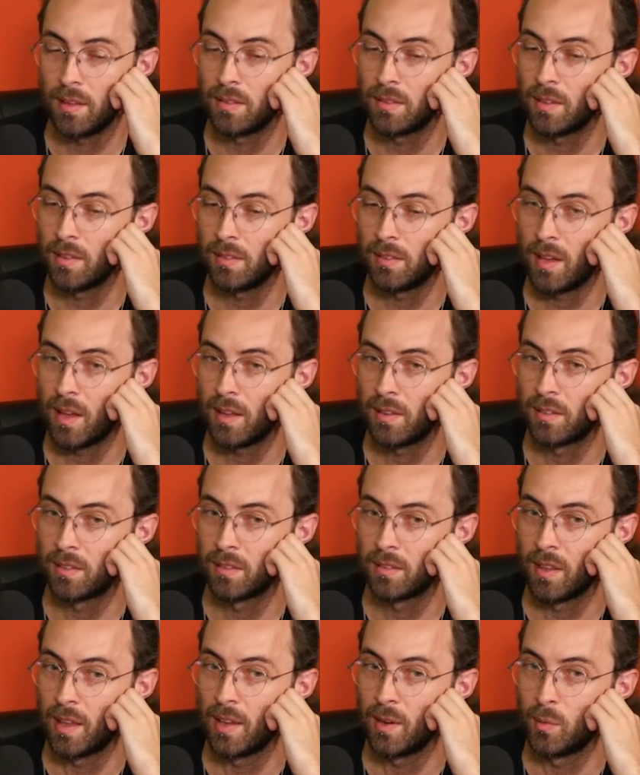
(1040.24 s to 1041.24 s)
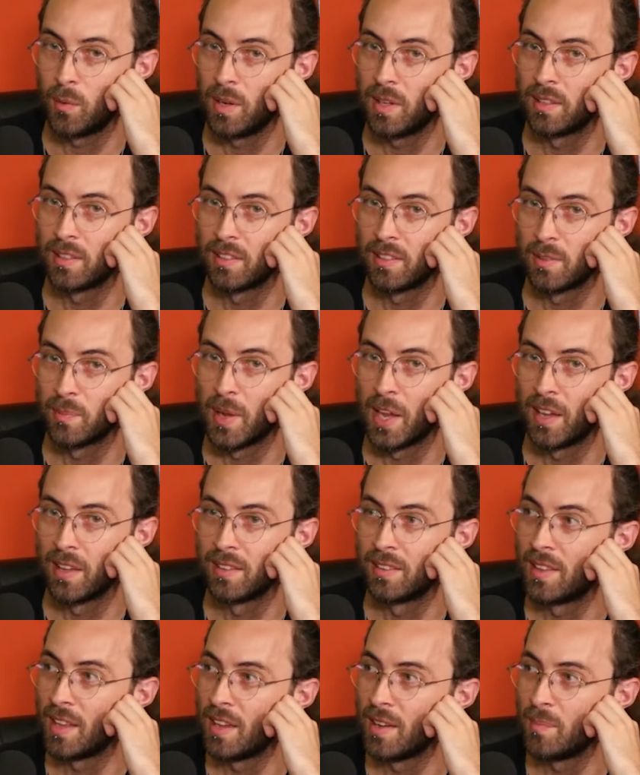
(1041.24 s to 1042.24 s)
those guys are like wizards, man.
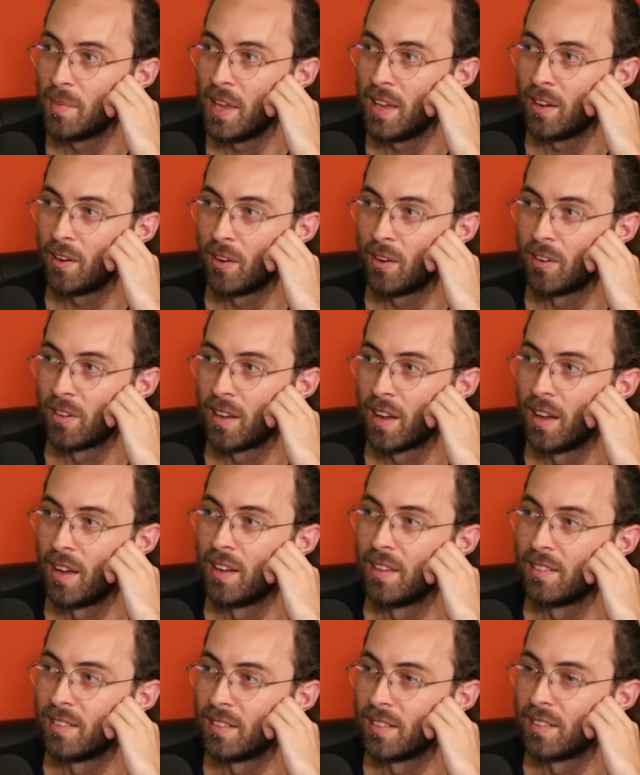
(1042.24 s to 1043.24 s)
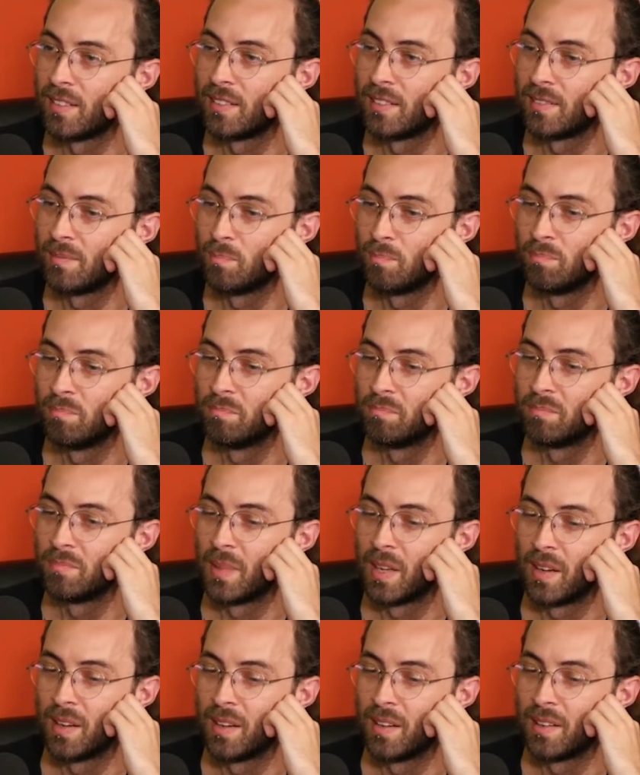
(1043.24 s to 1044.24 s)
Yeah. They make all kinds yeah. of
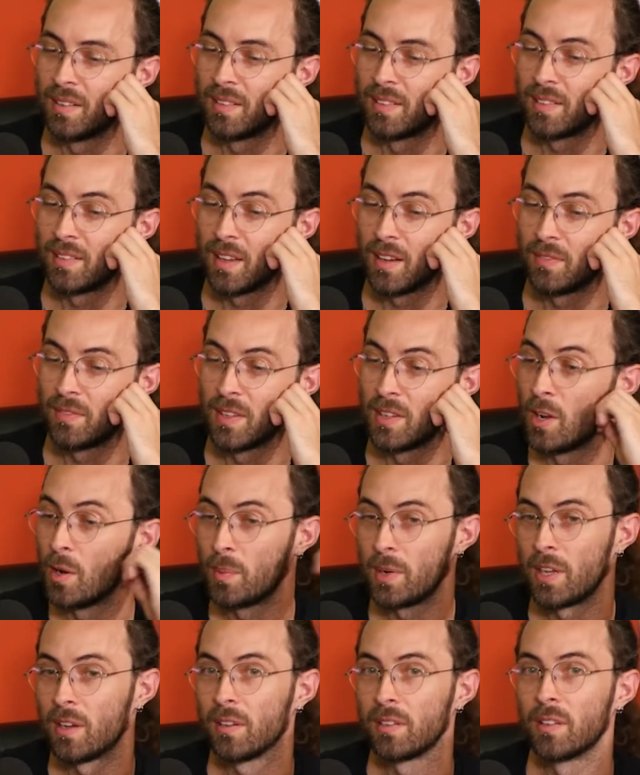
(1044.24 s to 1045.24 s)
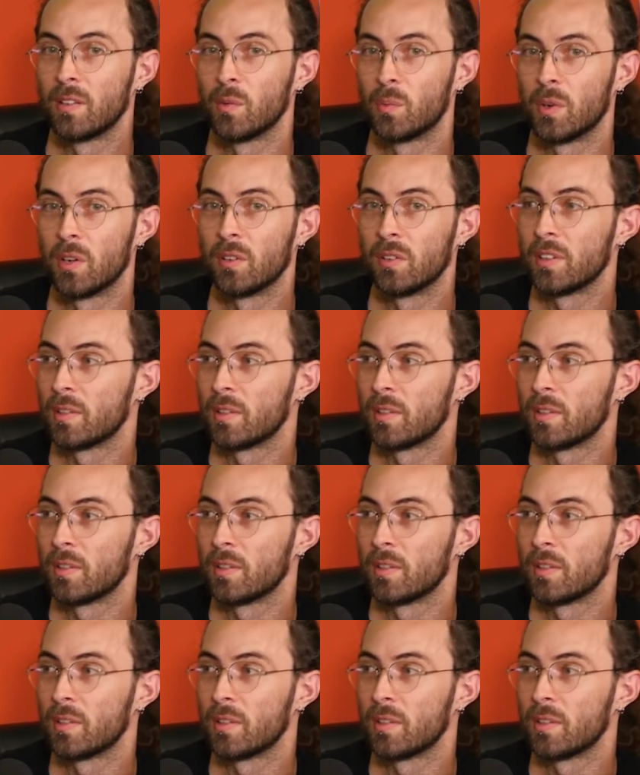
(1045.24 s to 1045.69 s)
uh, stuff that nobody else in the world is